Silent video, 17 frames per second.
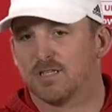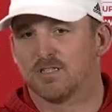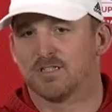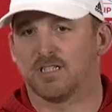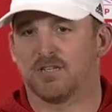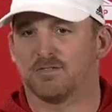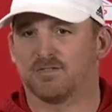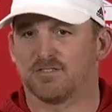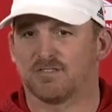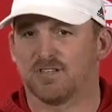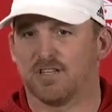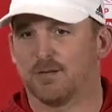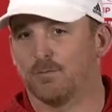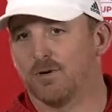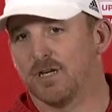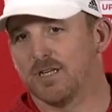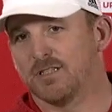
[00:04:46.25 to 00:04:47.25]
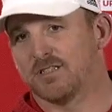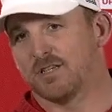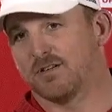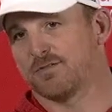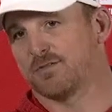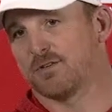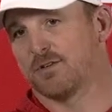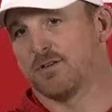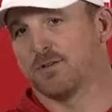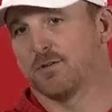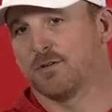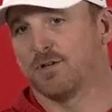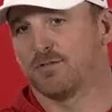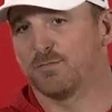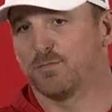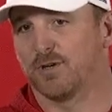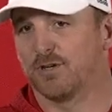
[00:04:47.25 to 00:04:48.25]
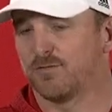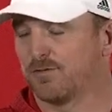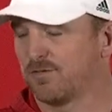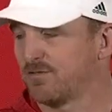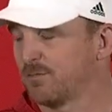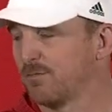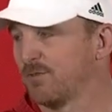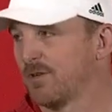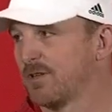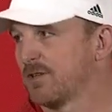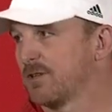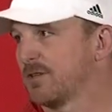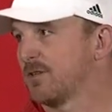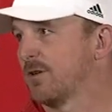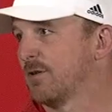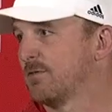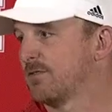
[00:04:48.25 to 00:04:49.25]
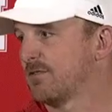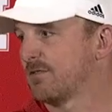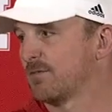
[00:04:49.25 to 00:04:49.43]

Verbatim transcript: Jeff's the same way. Jeff's, you know, he's played for some really good coaches,